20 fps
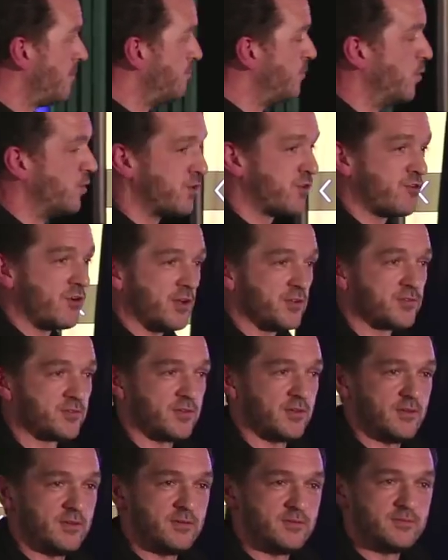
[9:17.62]

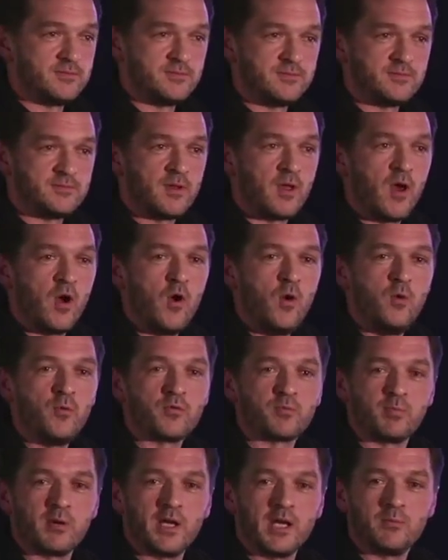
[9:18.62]
Mooncrester.
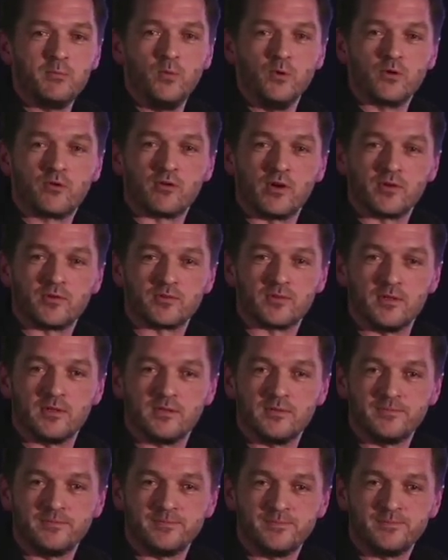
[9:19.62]
Who's played Mooncrester?